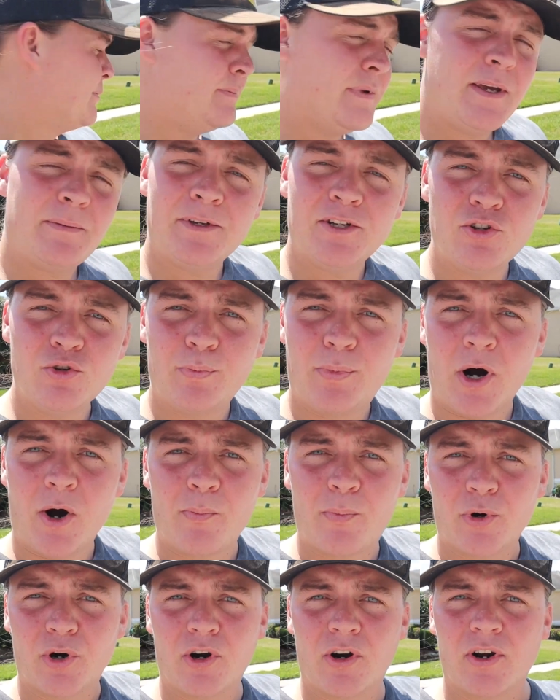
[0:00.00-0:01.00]
maybe new
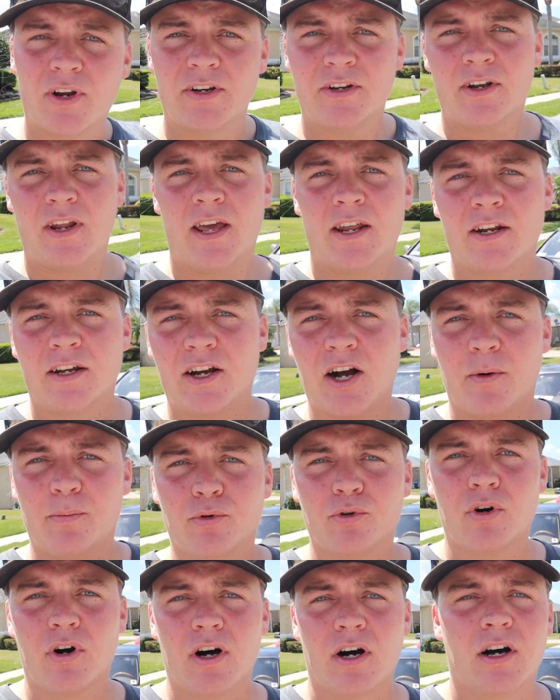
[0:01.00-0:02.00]
bumper and a
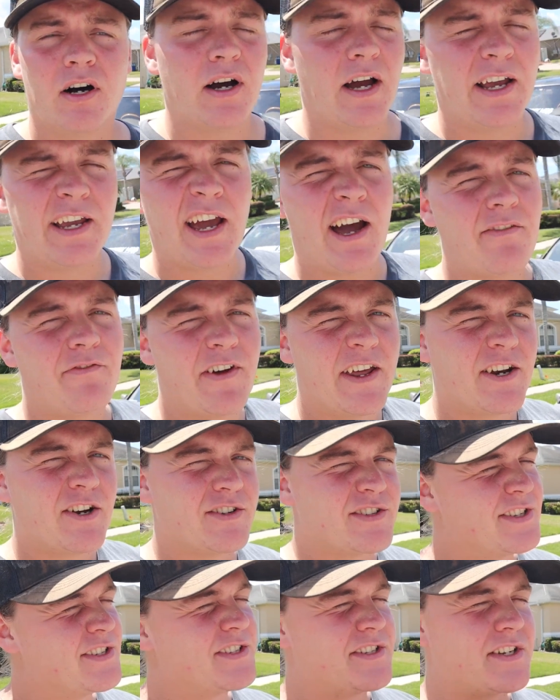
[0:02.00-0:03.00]
couple, I got fenders and